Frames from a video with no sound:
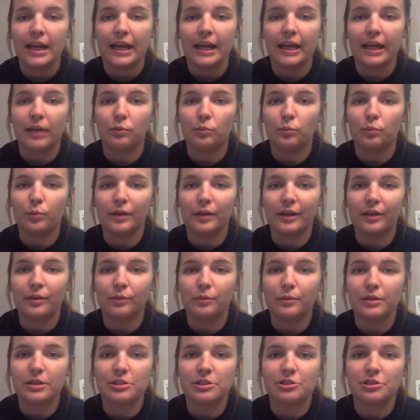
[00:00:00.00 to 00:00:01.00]
and when
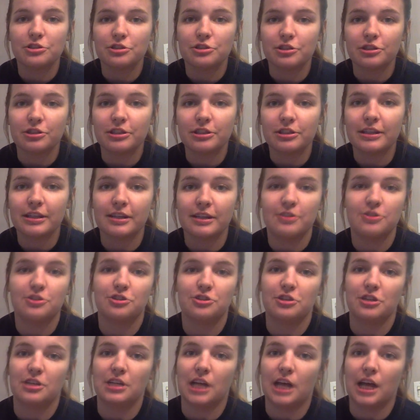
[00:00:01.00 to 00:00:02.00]
we should and
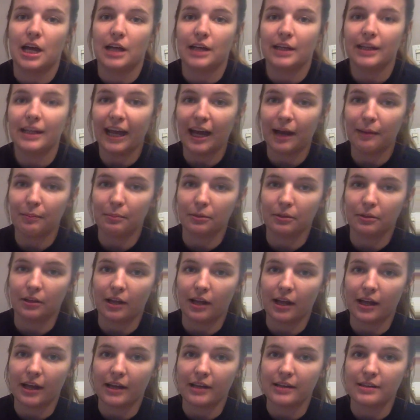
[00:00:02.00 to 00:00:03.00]
should not
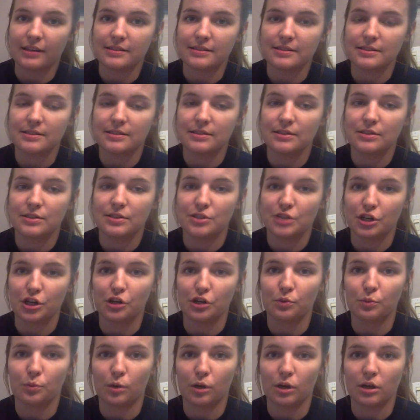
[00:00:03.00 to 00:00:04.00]
capitalize
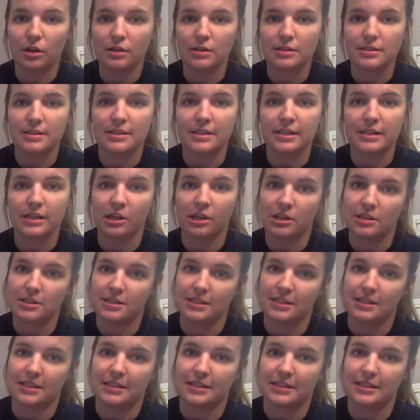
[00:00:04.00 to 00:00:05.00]
certain words in our
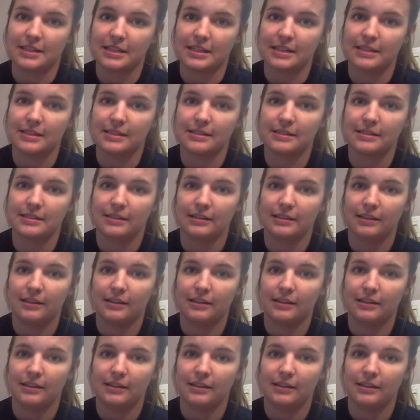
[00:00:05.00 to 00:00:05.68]
sentences.